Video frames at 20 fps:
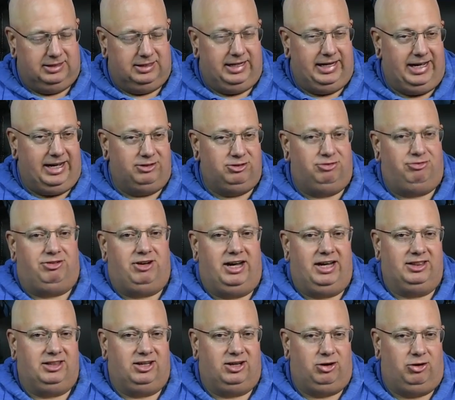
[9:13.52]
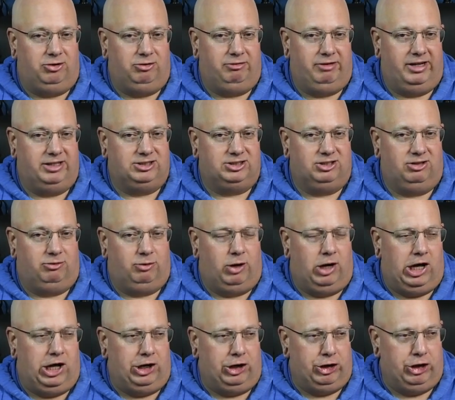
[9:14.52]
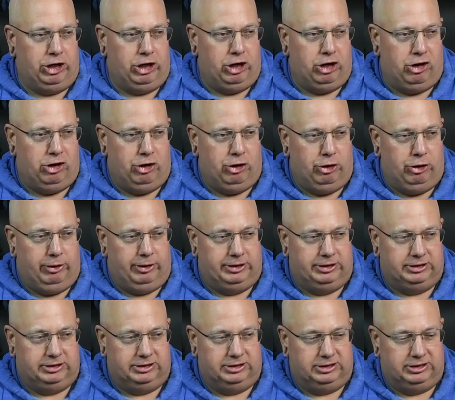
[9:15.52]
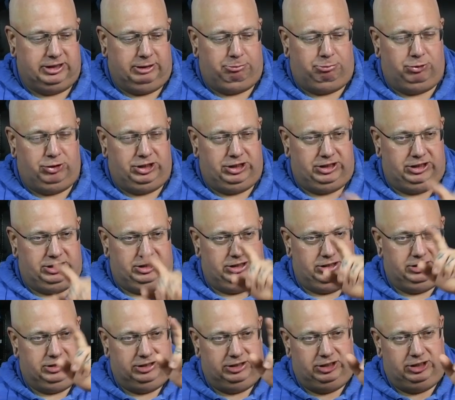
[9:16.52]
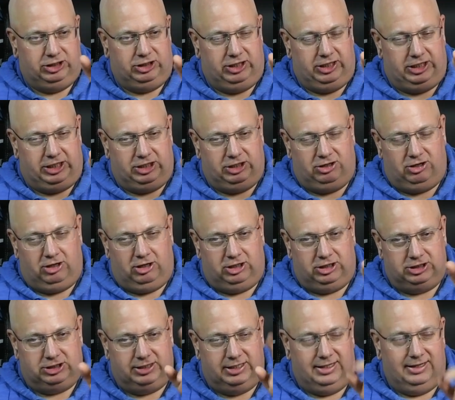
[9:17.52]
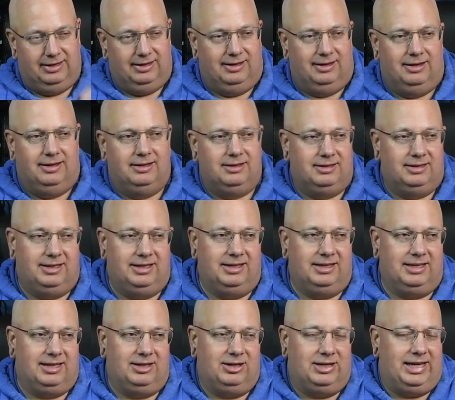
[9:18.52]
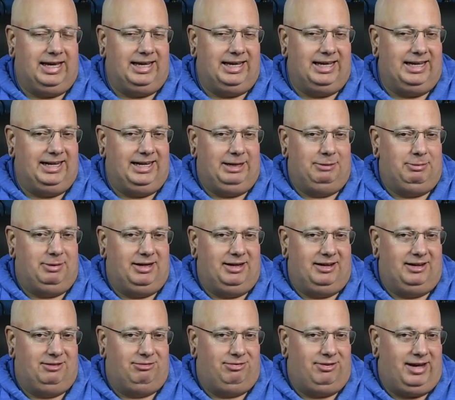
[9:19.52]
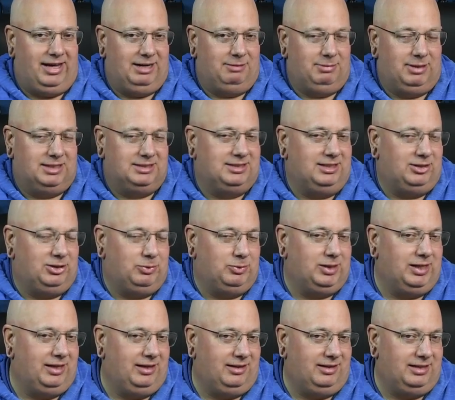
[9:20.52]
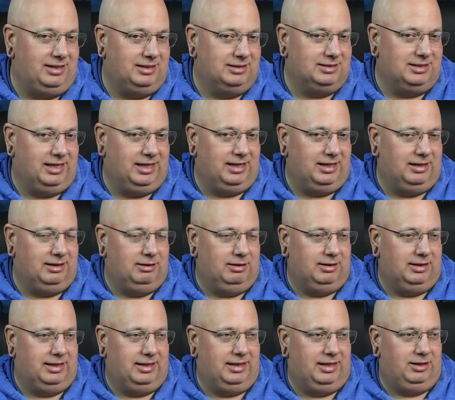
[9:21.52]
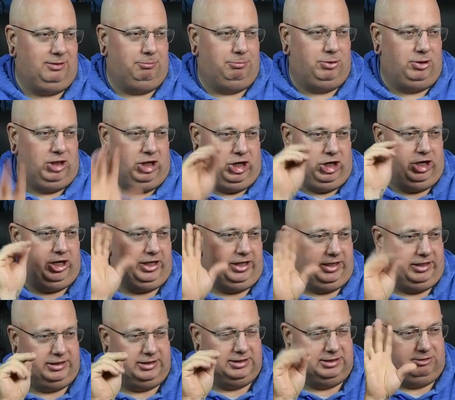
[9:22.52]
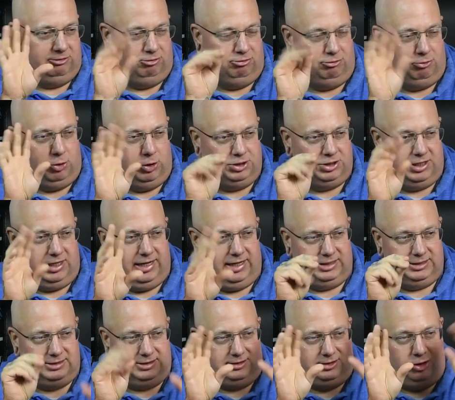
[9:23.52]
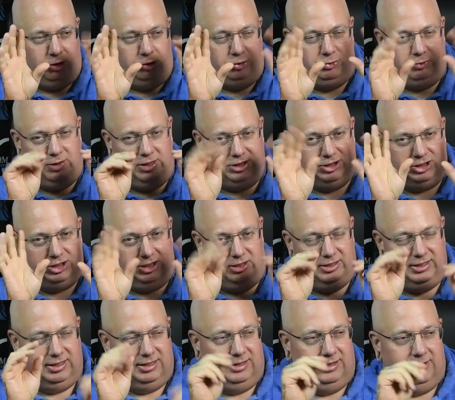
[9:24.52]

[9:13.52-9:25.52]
And now define the golden ratio. Well, I don't know. It's like pretty, you know, like a nautilus you can't get anybody to define it because they don't know what the hell it is. Like uh, they, polarity, vortex, golden ratio.